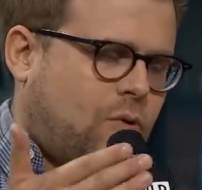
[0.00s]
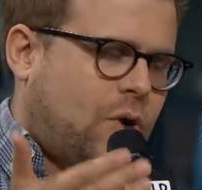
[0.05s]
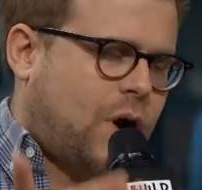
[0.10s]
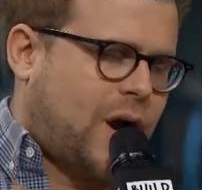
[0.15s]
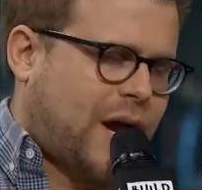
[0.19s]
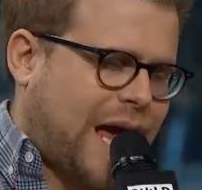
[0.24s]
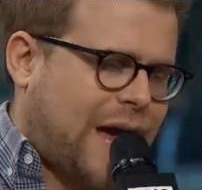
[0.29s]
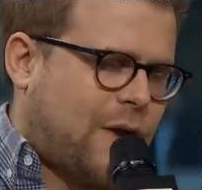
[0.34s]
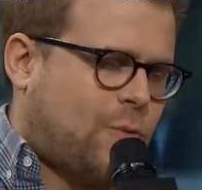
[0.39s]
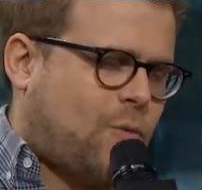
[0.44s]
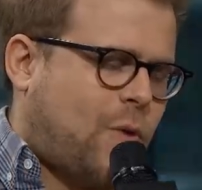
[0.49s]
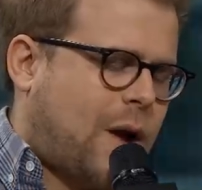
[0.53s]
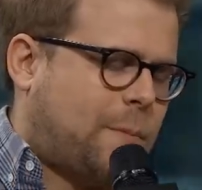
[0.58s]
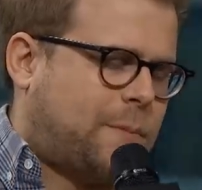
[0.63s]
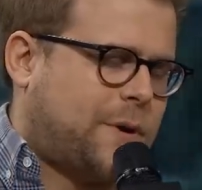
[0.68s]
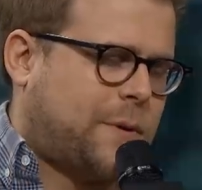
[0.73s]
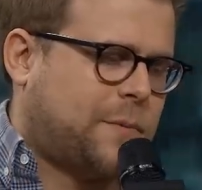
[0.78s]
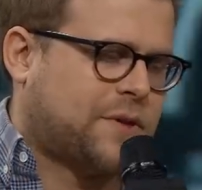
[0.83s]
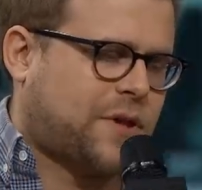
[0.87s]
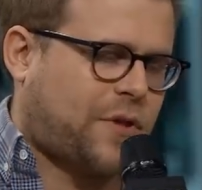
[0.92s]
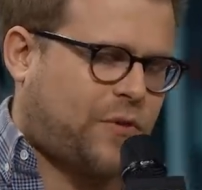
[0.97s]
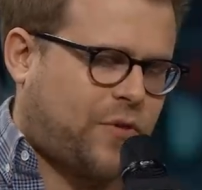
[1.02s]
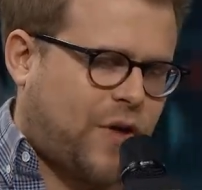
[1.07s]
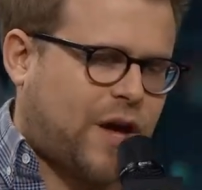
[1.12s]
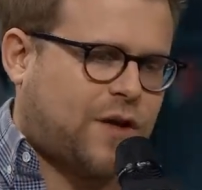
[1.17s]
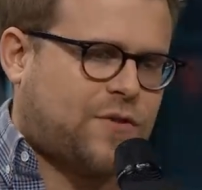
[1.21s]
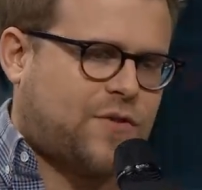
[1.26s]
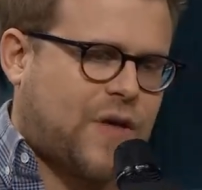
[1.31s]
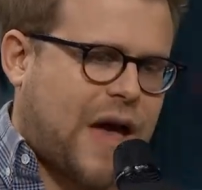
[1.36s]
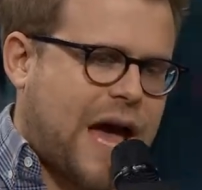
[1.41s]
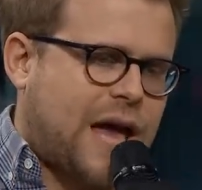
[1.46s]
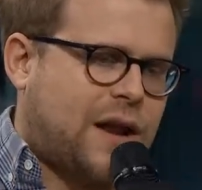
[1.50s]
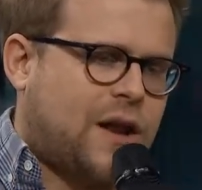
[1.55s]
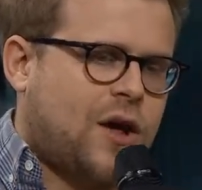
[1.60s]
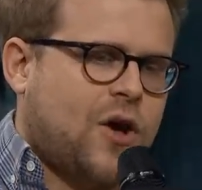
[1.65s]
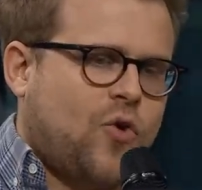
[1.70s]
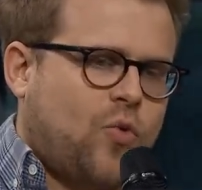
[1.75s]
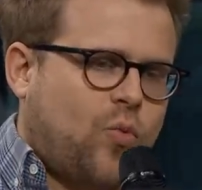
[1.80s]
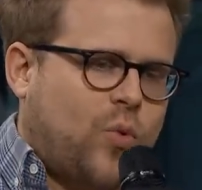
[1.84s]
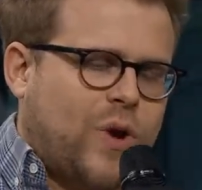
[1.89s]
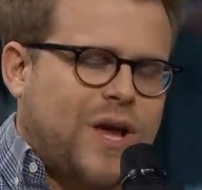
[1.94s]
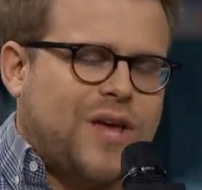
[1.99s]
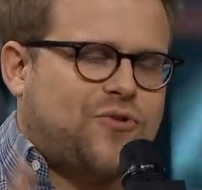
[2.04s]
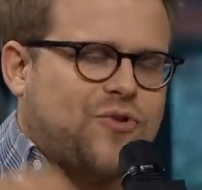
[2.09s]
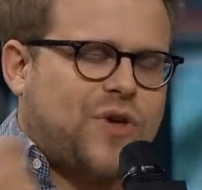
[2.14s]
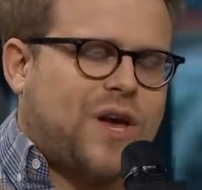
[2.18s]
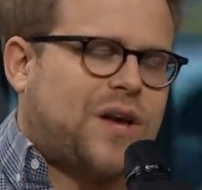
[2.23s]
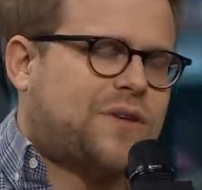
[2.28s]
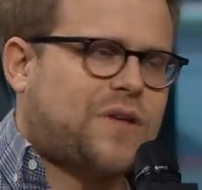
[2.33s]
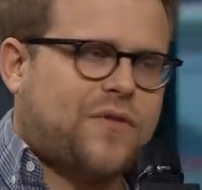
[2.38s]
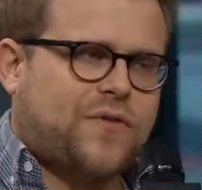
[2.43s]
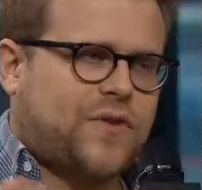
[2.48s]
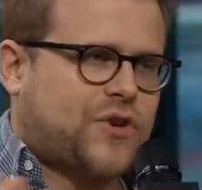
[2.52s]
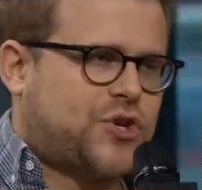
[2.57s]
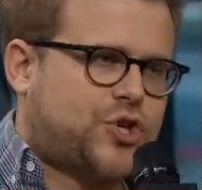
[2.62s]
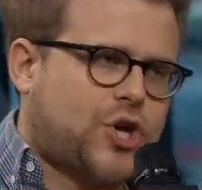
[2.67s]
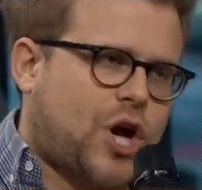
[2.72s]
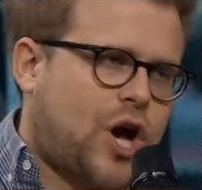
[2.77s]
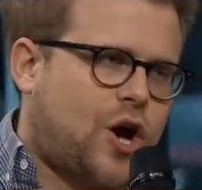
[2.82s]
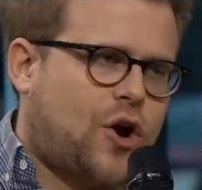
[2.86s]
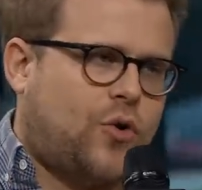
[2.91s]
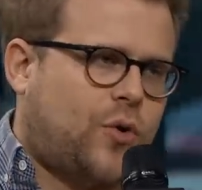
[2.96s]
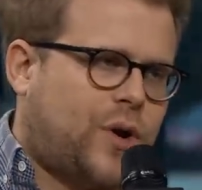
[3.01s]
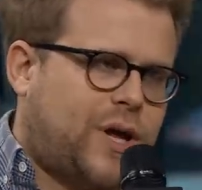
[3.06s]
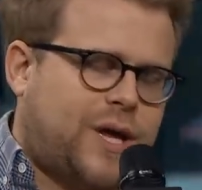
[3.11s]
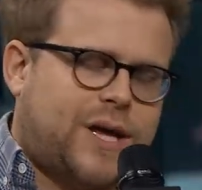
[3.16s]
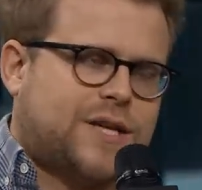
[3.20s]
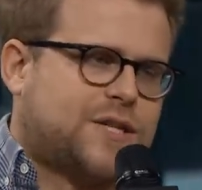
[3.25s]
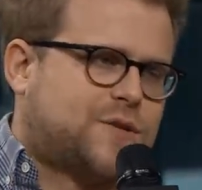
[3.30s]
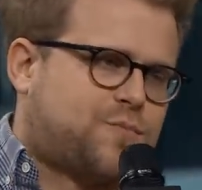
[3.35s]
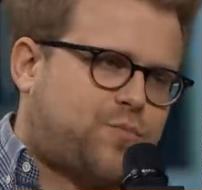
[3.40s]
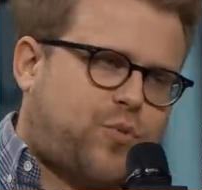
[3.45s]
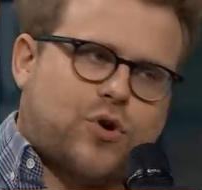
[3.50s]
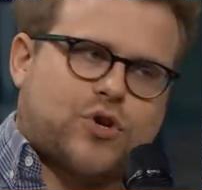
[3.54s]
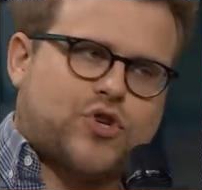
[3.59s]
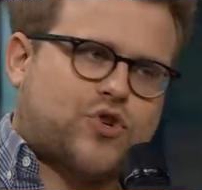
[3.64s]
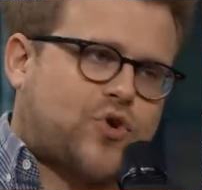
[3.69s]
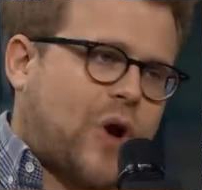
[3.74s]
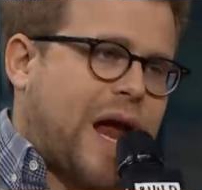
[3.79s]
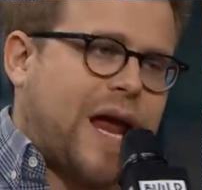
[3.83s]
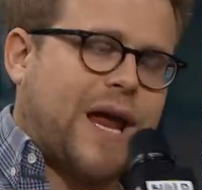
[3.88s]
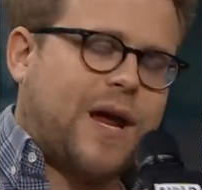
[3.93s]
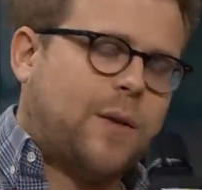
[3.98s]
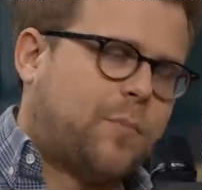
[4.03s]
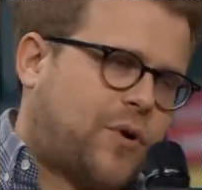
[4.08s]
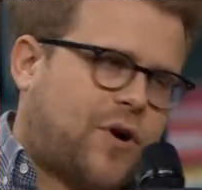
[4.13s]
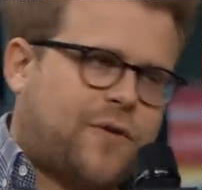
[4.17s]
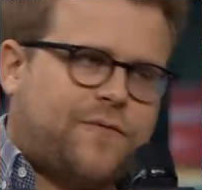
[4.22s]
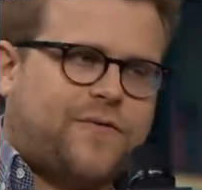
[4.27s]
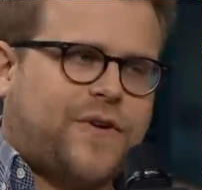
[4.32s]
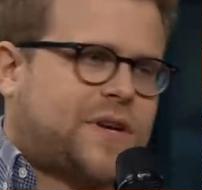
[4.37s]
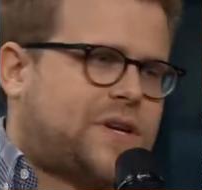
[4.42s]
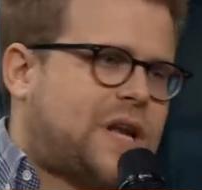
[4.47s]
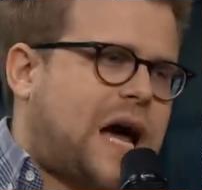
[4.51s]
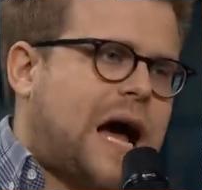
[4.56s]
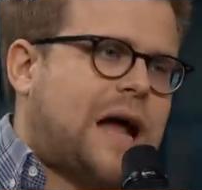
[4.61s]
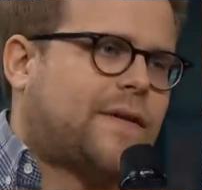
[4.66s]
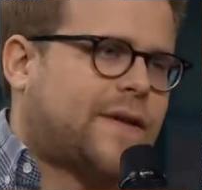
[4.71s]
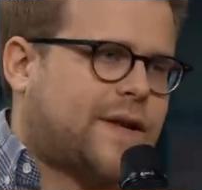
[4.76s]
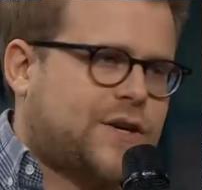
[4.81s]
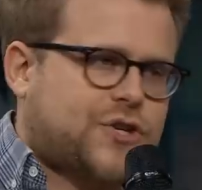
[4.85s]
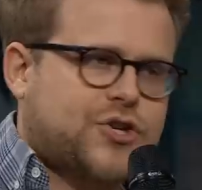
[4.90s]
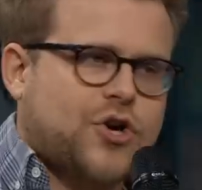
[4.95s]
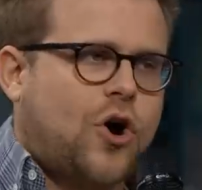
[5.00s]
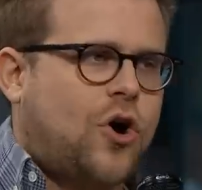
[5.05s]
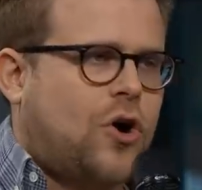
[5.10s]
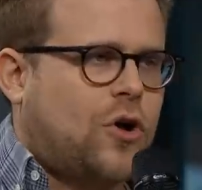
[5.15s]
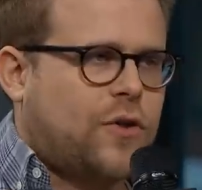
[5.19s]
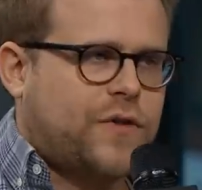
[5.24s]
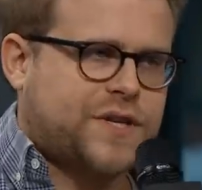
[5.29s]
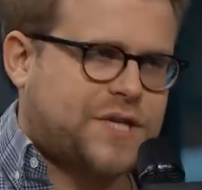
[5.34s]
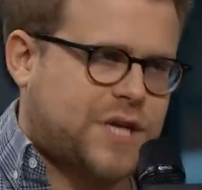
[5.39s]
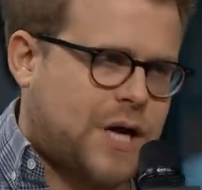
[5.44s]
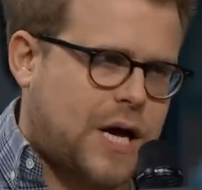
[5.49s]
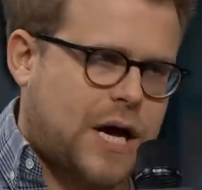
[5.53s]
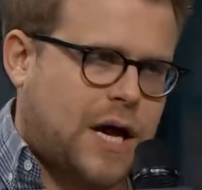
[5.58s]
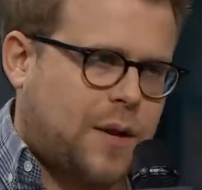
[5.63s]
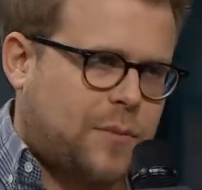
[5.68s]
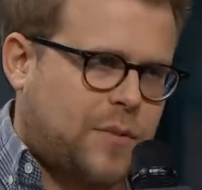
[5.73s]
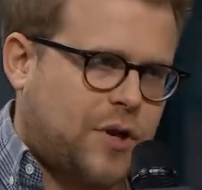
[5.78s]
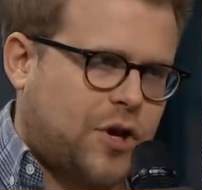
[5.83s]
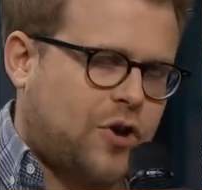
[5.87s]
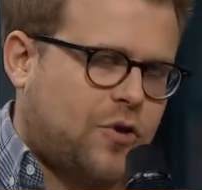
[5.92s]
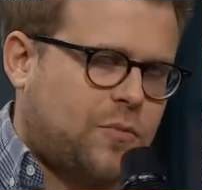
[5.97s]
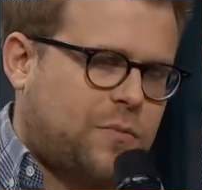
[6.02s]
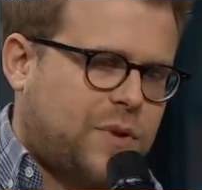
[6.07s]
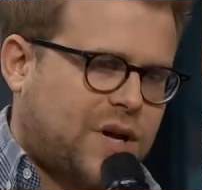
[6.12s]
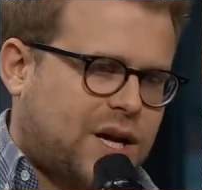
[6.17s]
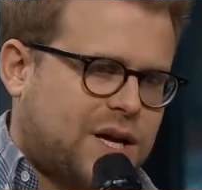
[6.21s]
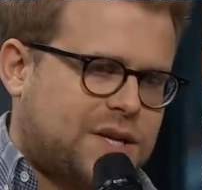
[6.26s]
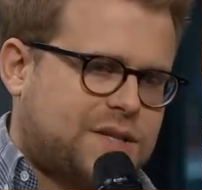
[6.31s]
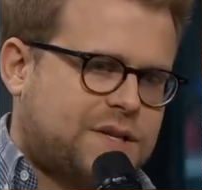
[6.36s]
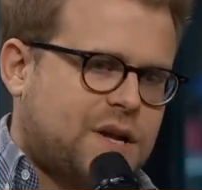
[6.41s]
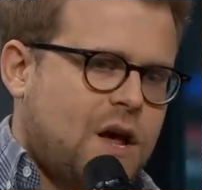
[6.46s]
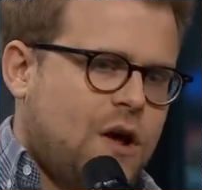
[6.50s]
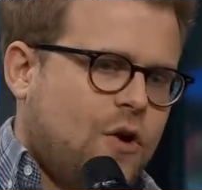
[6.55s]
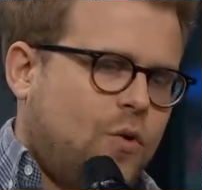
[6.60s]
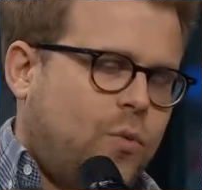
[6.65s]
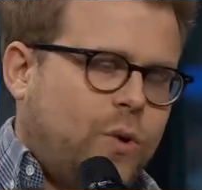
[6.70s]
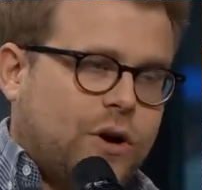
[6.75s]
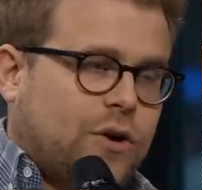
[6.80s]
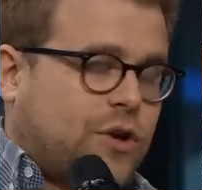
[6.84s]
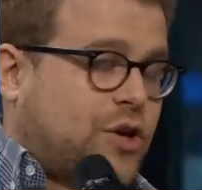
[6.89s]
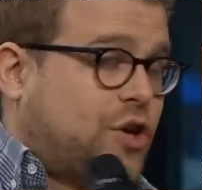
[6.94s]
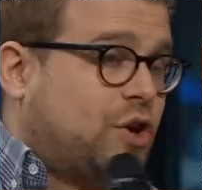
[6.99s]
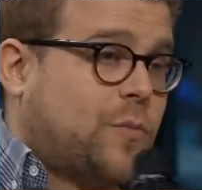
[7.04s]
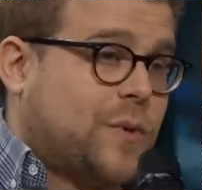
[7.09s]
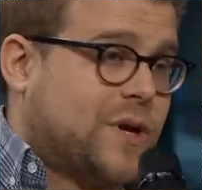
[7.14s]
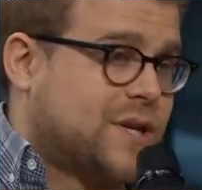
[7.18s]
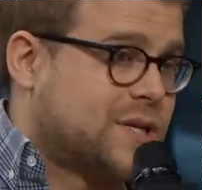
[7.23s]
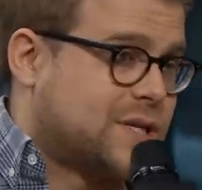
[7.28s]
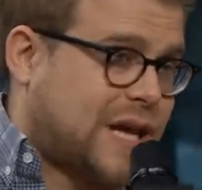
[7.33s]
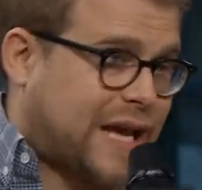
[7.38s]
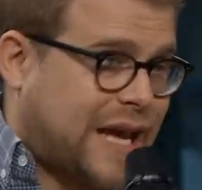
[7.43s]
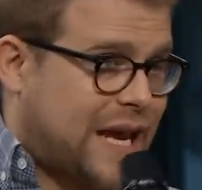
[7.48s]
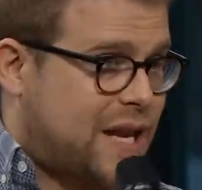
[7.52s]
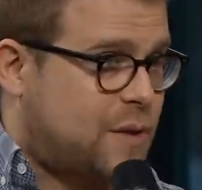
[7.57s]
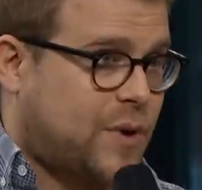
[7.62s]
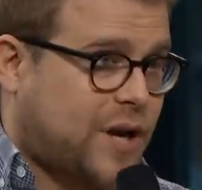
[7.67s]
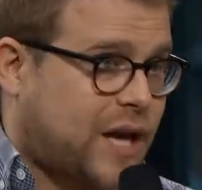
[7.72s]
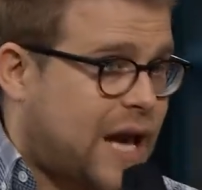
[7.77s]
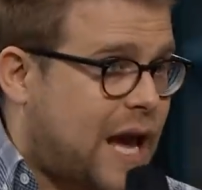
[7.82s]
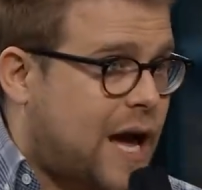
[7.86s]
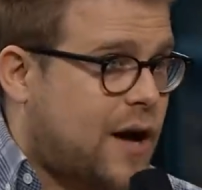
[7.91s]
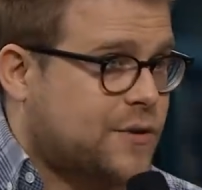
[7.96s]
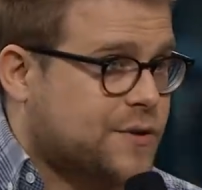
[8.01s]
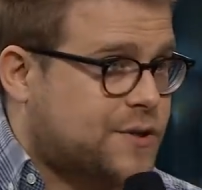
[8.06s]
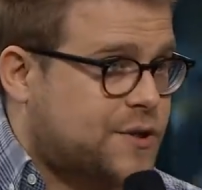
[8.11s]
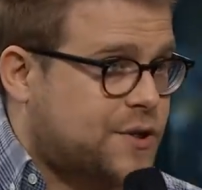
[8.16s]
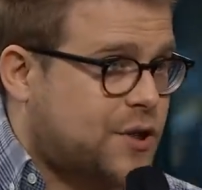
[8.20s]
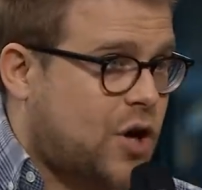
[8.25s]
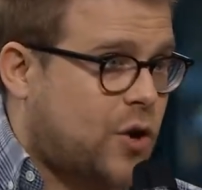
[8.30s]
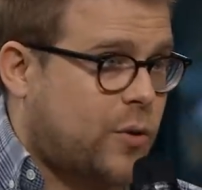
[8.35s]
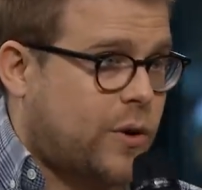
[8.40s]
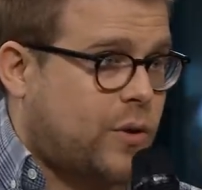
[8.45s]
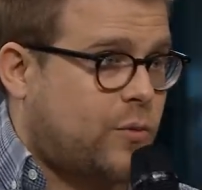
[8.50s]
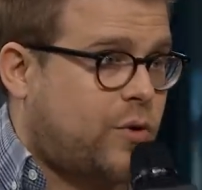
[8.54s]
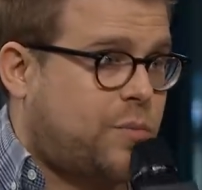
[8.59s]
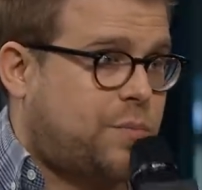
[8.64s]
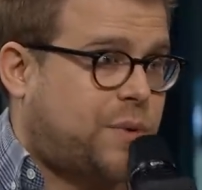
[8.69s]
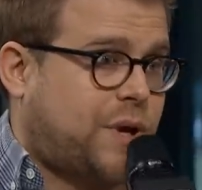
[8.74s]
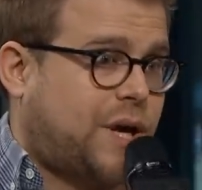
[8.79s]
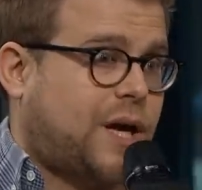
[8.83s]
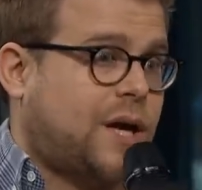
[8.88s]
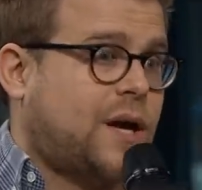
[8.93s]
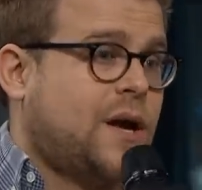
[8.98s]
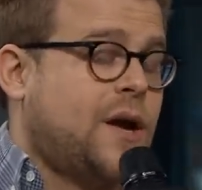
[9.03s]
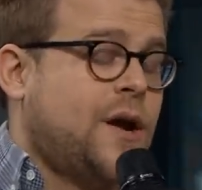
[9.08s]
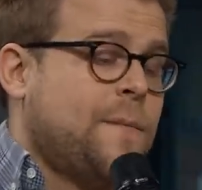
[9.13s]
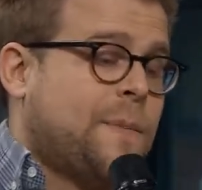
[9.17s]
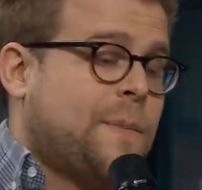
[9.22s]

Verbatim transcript: again, want people to think that we think that the show is portraying perfect knowledge all the time, you know, because we are humans like anybody else, you know. It would be